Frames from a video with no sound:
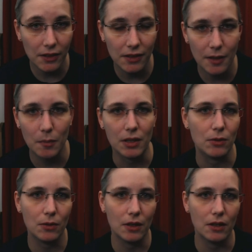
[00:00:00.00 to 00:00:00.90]
system. I
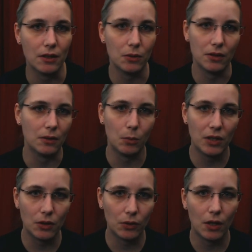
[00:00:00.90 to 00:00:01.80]
do it do it on
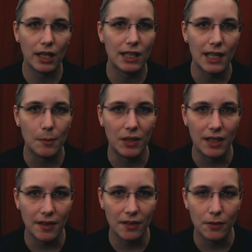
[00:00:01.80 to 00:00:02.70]
Windows all the time, but
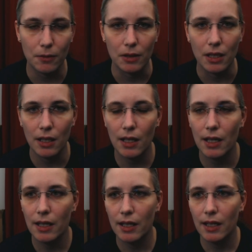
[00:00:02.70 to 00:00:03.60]
that's different.
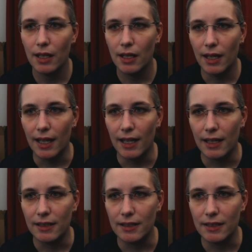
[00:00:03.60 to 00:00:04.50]

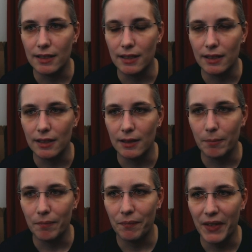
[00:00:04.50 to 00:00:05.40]
And
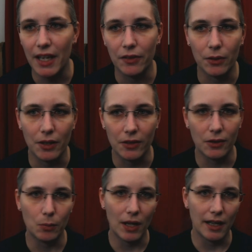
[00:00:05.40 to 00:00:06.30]
um, yeah, so this
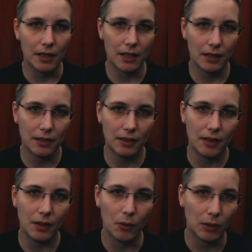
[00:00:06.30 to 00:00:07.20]
is why
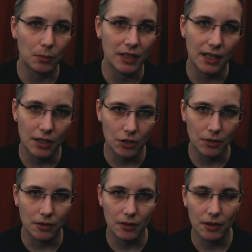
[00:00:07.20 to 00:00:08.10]
the
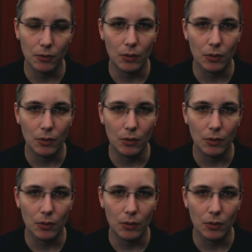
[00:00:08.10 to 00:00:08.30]
recommendation